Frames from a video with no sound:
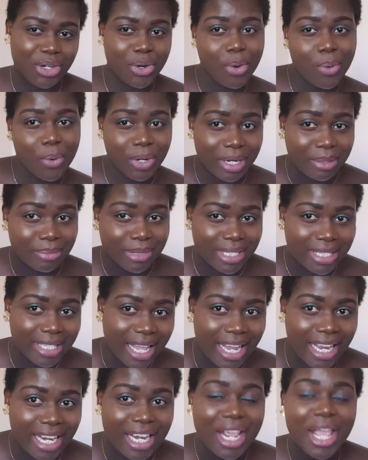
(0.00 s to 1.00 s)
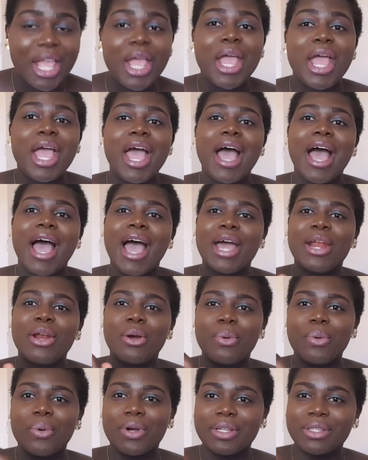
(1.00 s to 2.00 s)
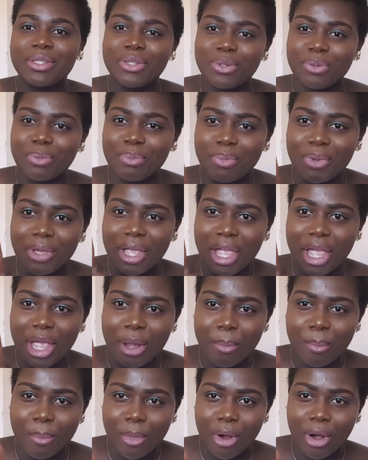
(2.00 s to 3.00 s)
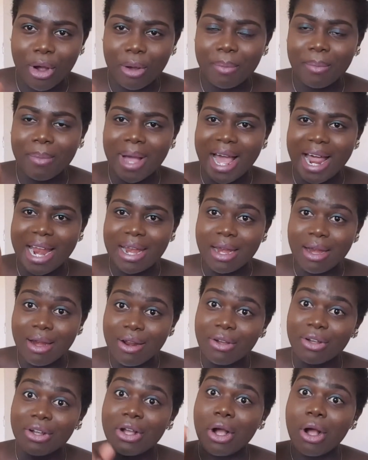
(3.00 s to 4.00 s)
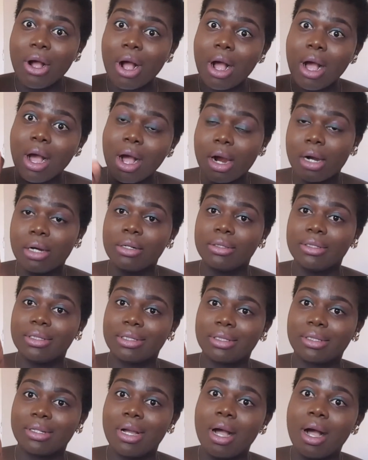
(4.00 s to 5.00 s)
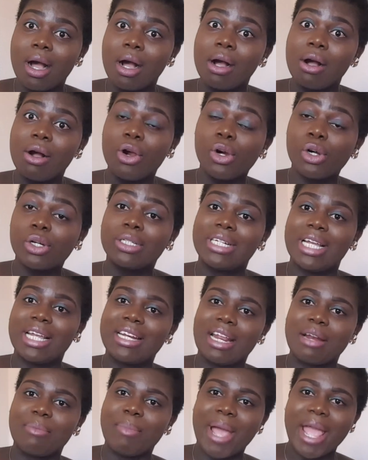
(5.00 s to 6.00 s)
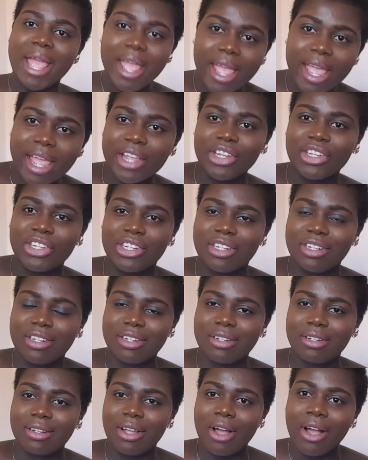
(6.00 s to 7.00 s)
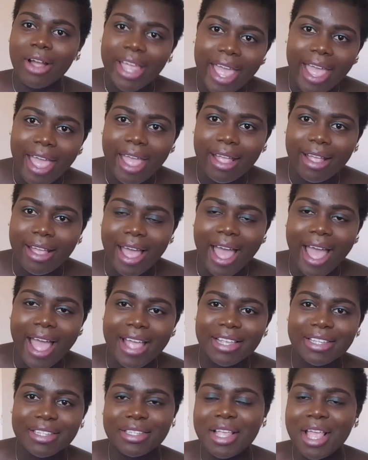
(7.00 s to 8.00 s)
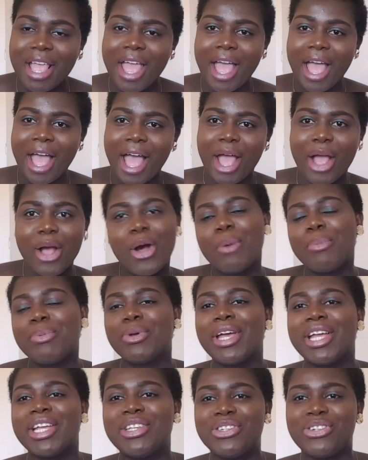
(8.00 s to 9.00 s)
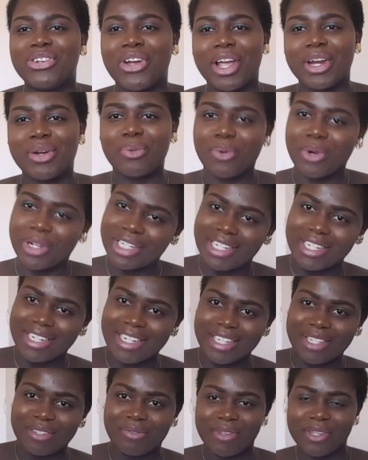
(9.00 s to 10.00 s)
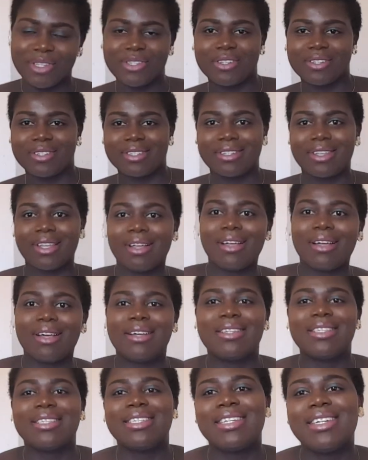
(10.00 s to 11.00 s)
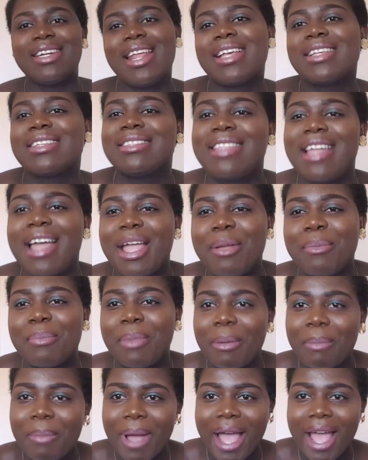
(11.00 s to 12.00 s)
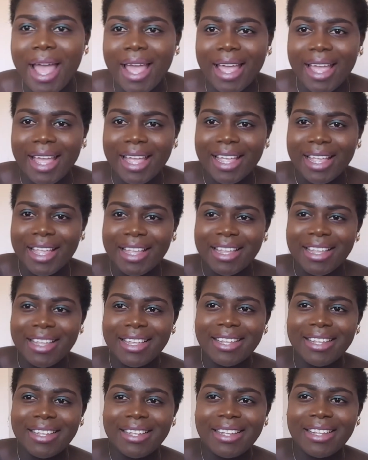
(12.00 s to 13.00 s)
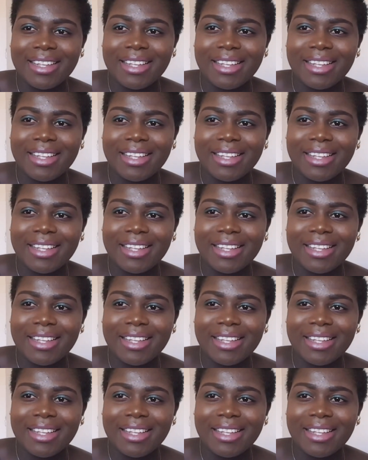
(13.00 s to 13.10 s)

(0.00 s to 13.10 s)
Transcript: you know what i'm saying i don't want to be a mom and look old or uh, older than my age okay guys i hope you enjoyed watching this video so until next time bye bye